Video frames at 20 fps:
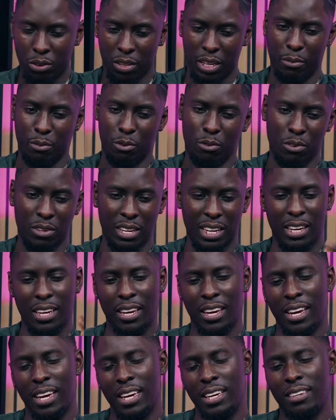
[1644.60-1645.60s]
to them real quick, yeah.
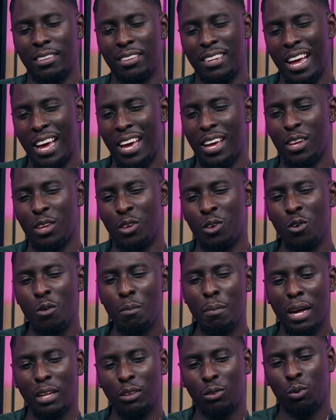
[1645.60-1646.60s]
Is like you
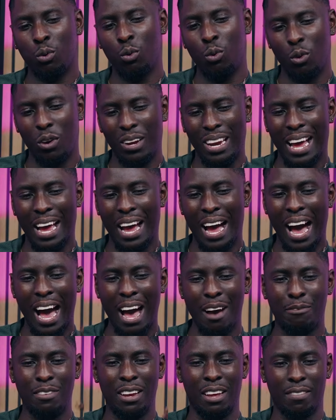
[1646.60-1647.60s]
man talk like
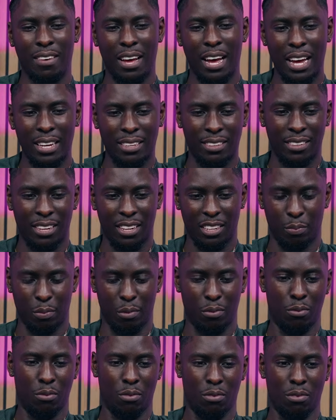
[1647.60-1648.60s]
I've never had sex
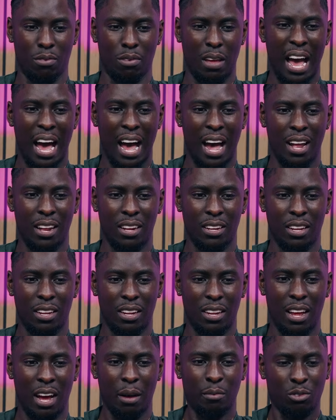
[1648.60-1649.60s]
before.
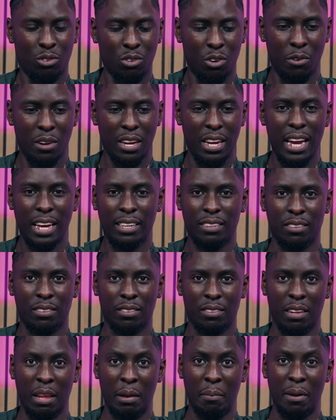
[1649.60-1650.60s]
I'm sorry, yes,
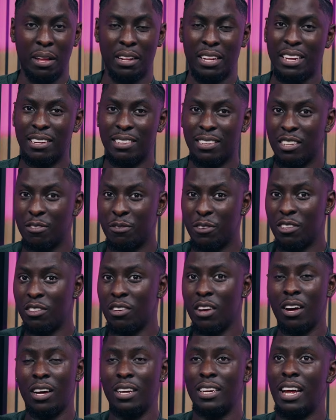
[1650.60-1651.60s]
there's this
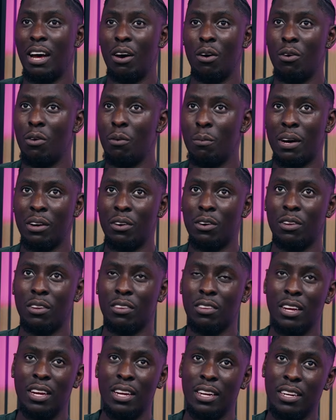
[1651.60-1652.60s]
facade that, oh my God,
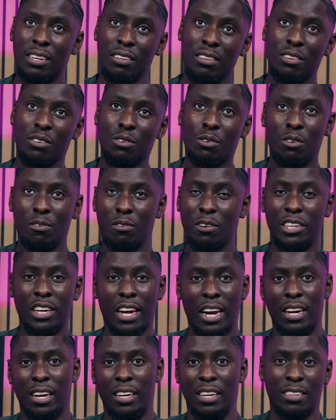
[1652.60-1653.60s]
this is good
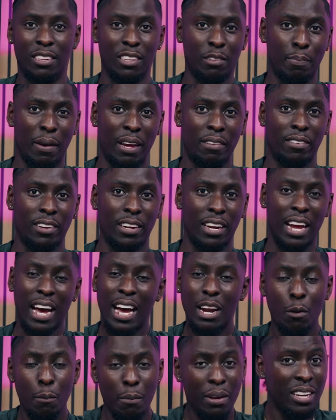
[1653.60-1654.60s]
vagina, this is bad vagina. I
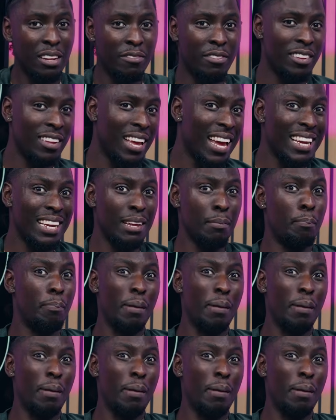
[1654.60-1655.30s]
don't believe there's any